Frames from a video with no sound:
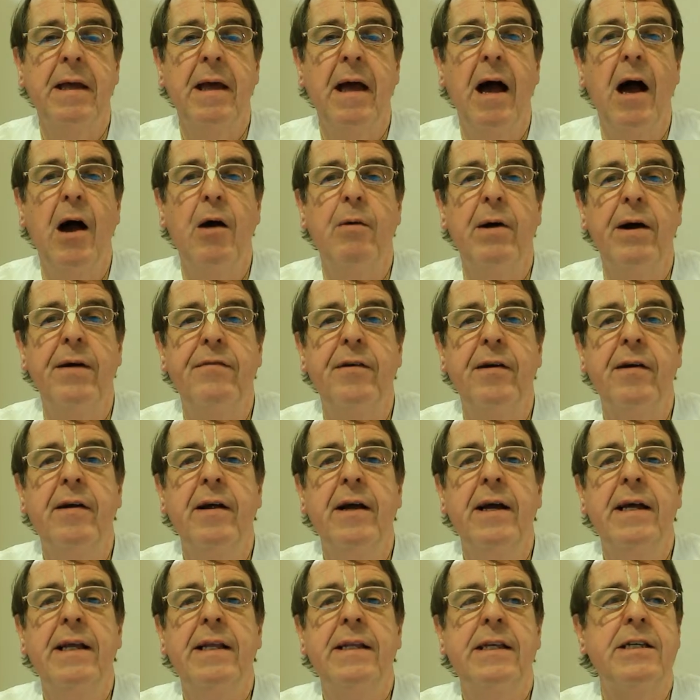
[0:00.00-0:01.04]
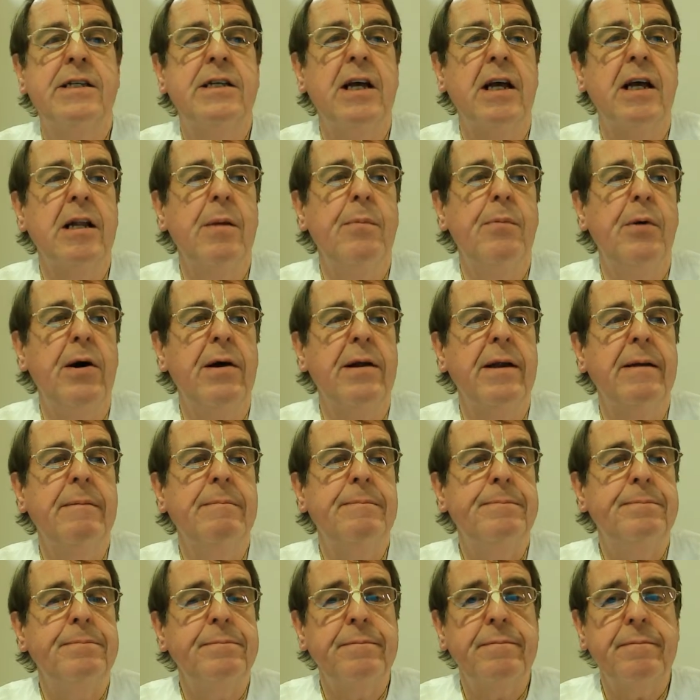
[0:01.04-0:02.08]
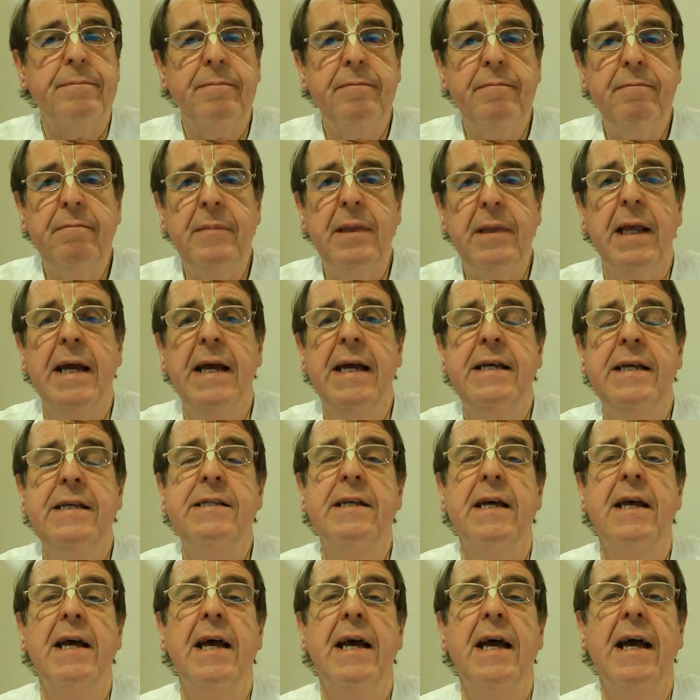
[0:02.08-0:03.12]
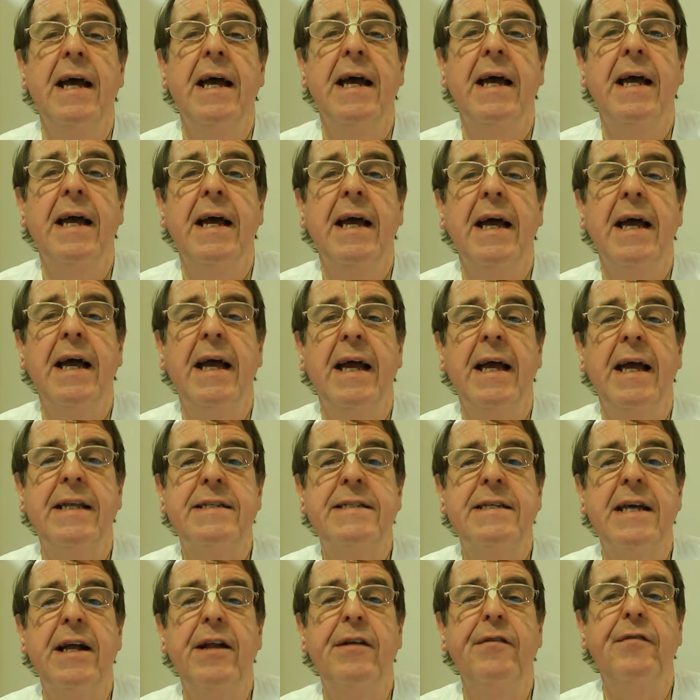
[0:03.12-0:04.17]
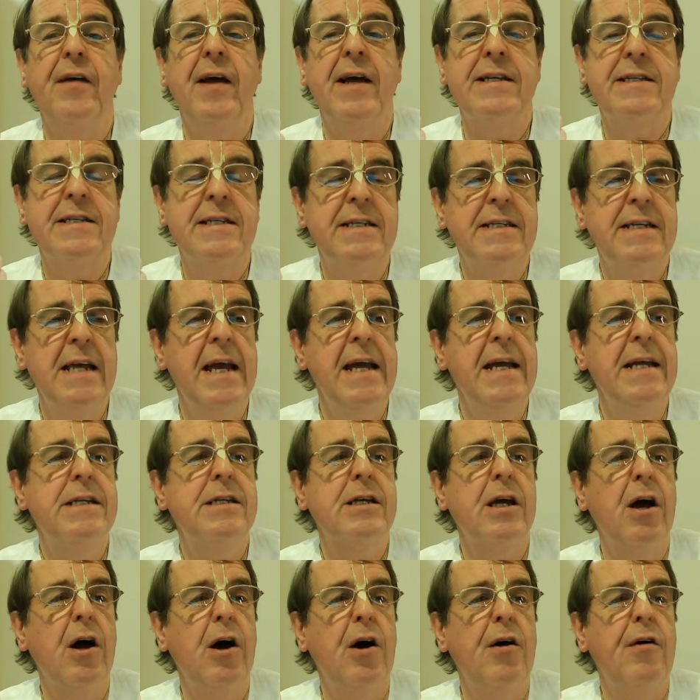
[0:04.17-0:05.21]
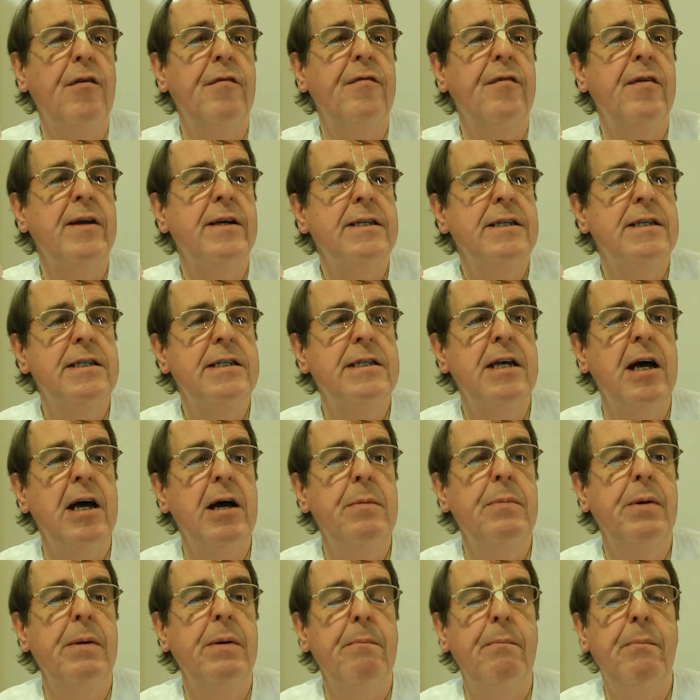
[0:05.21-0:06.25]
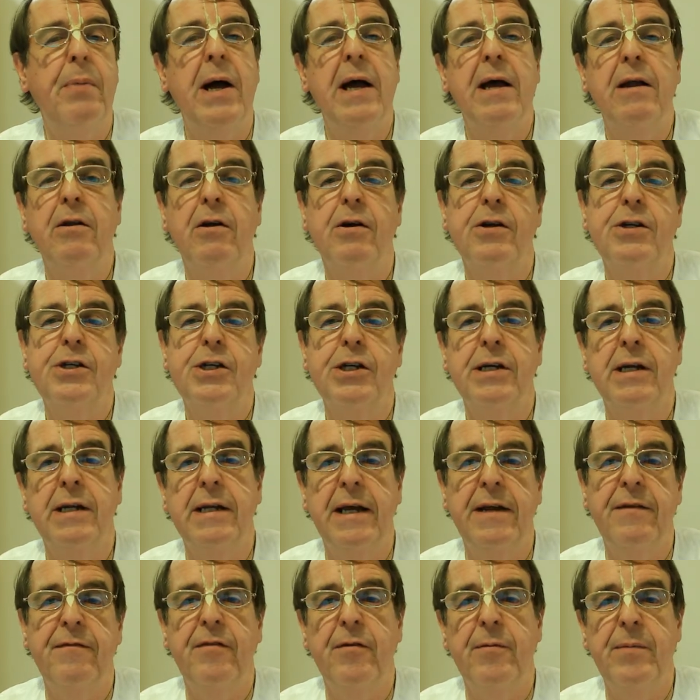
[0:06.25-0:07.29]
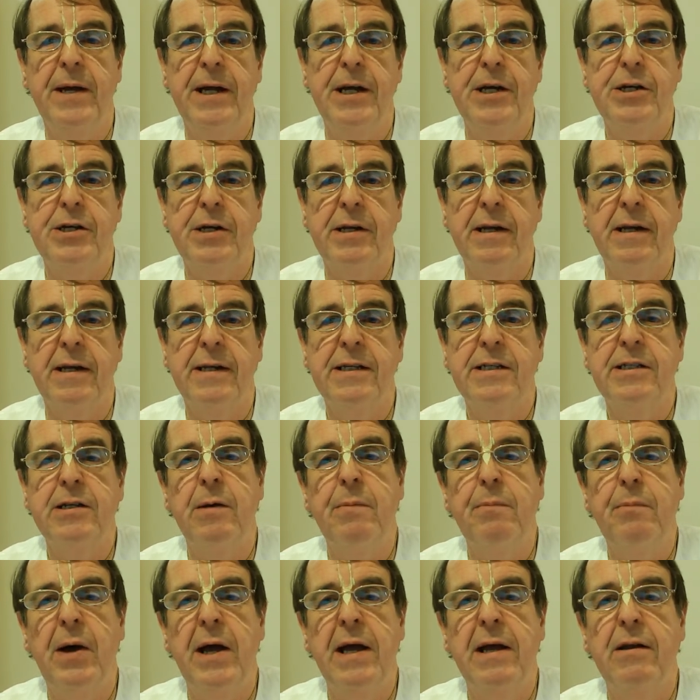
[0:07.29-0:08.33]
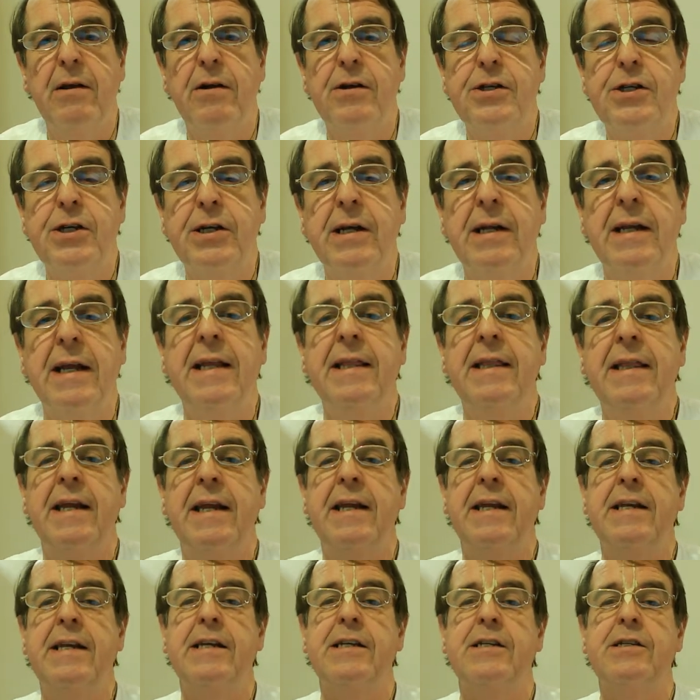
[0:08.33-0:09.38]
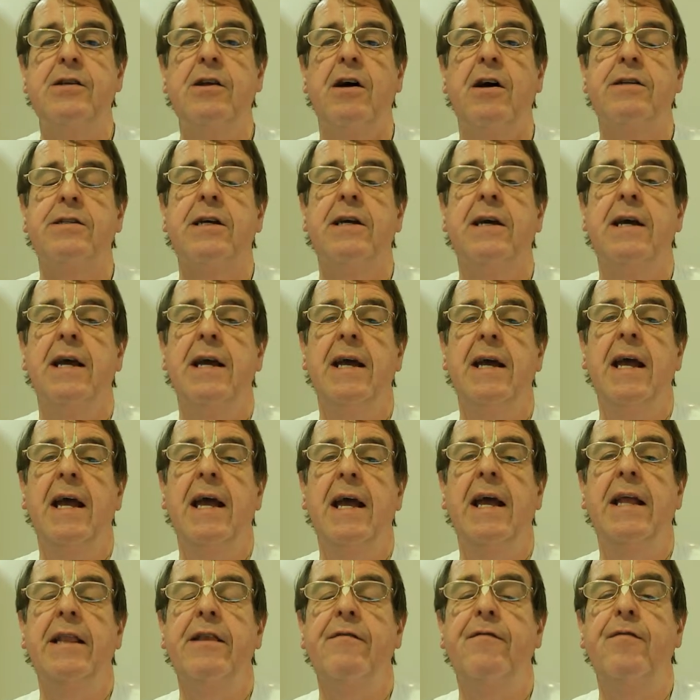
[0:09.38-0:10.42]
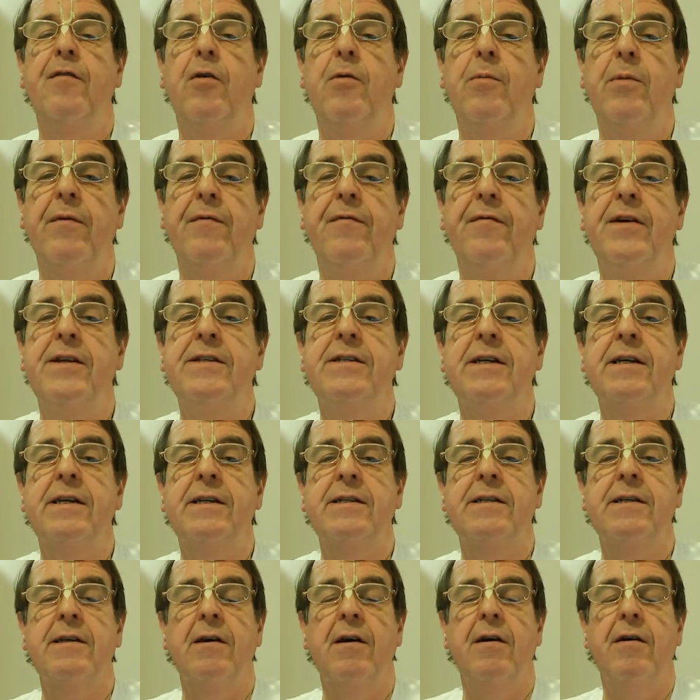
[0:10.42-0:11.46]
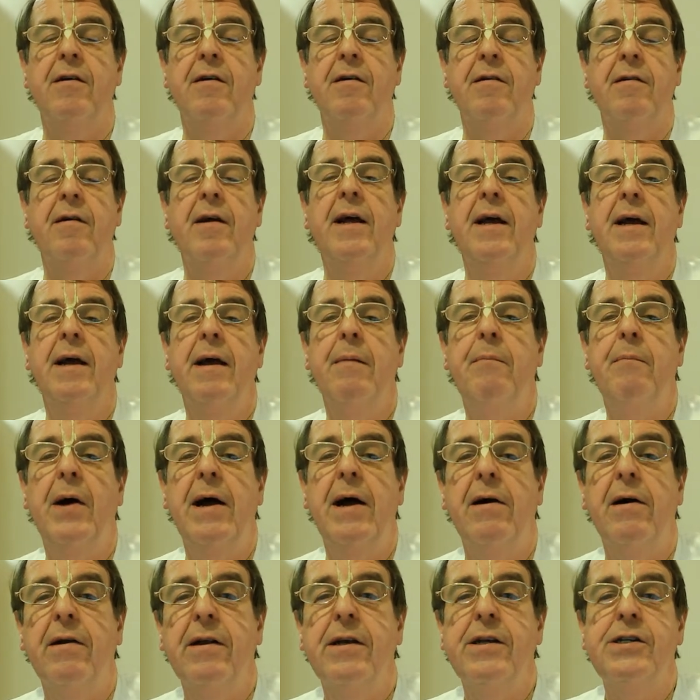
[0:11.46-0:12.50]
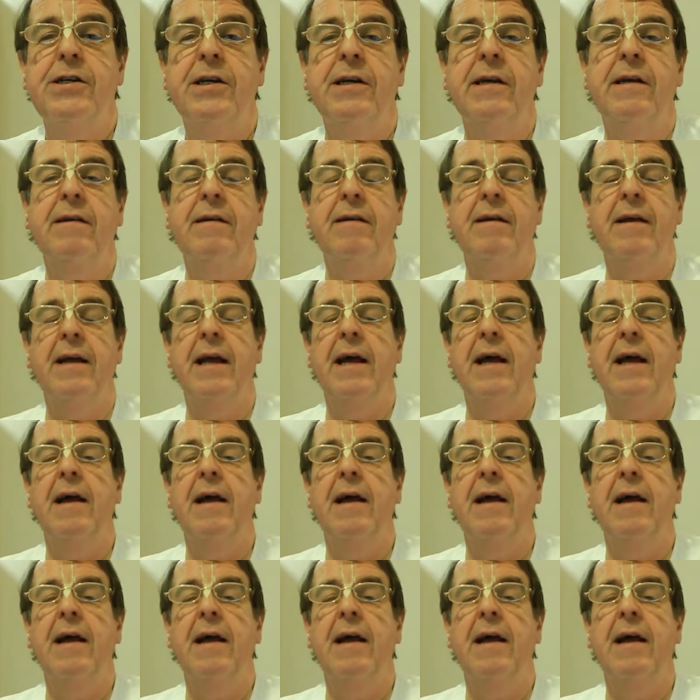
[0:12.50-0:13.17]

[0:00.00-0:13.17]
However, the subtle body is itself a state of sub-biological information. Sub-biological in that it is not in the form of physics or biology.